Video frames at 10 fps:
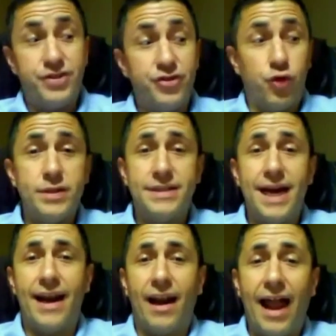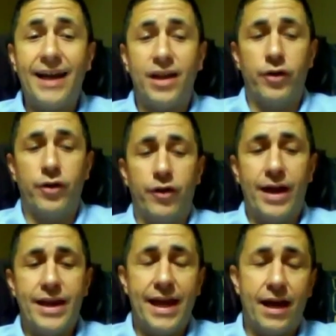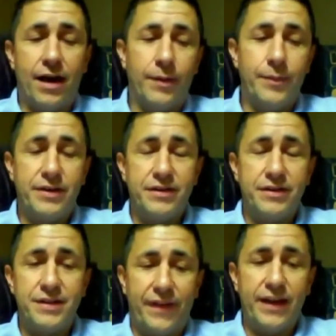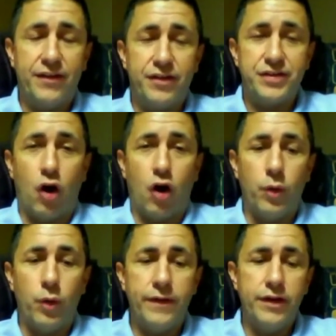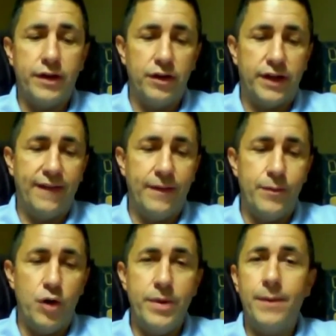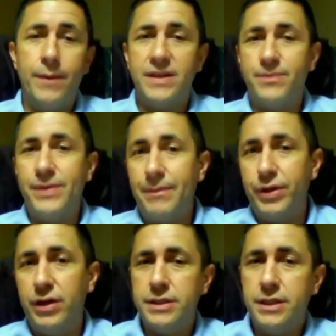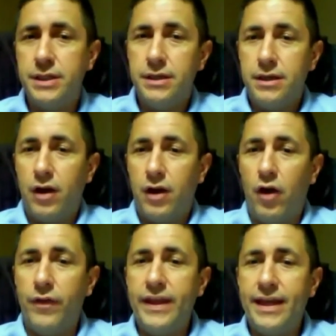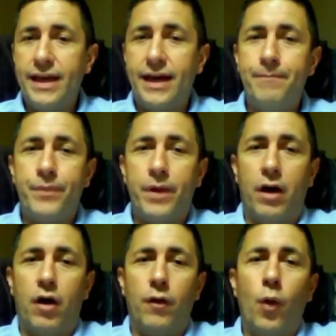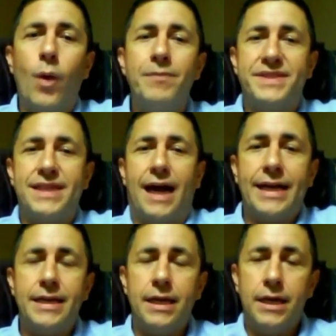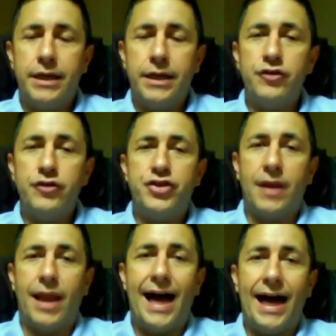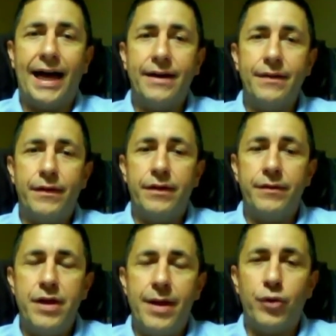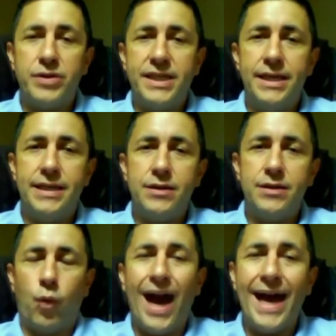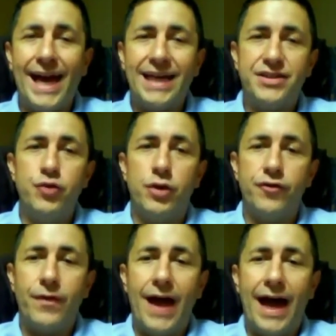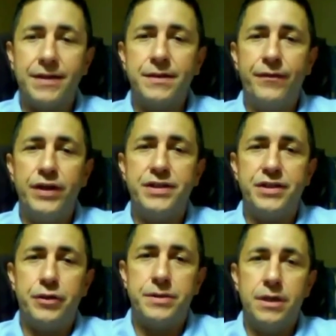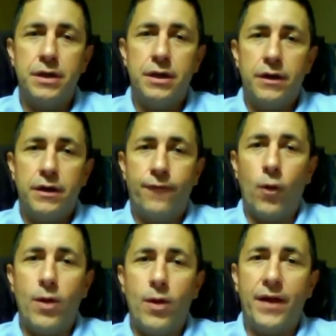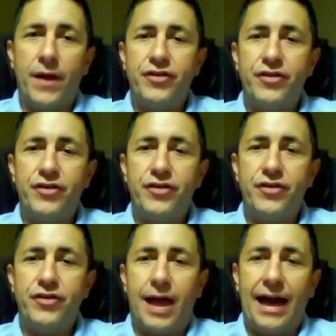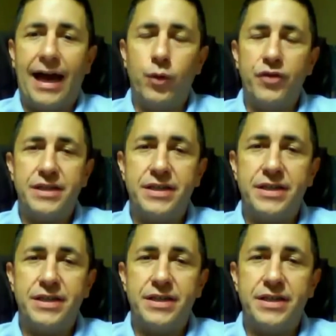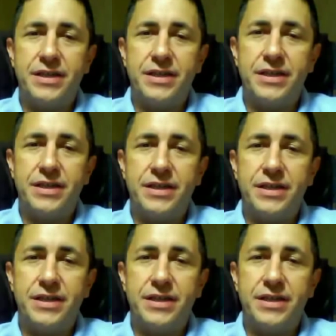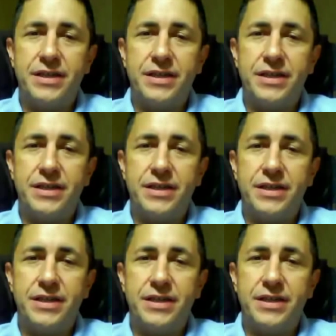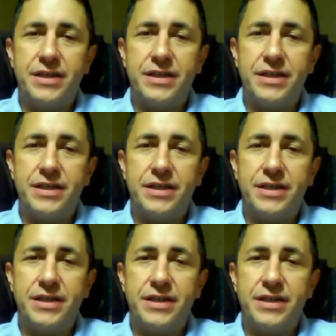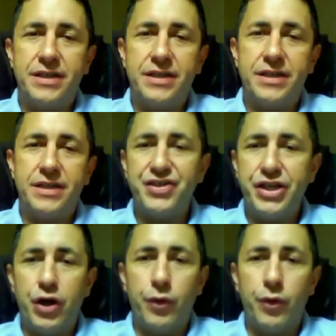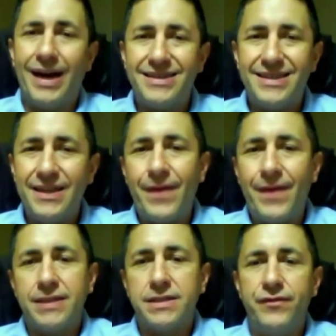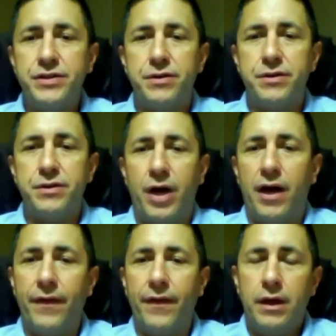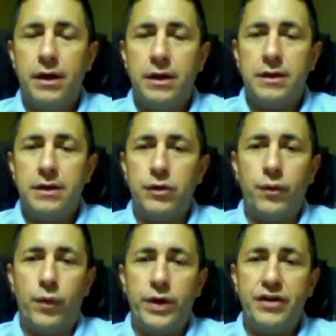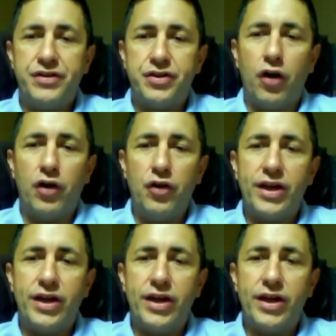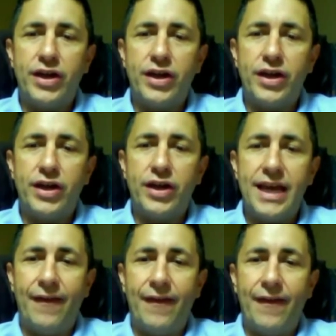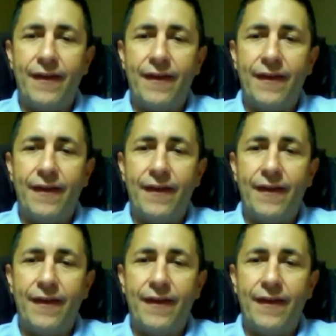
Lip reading: Choice has got a lot going on right now. I mean, I think to start with, you can look at the momentum that's being built on the website. You know, July, the numbers hit right at 200,000 visitors for the month of July, which incredibly exciting when you look at where we were this time last year with about 10,000 visitors a month. So when you start looking at the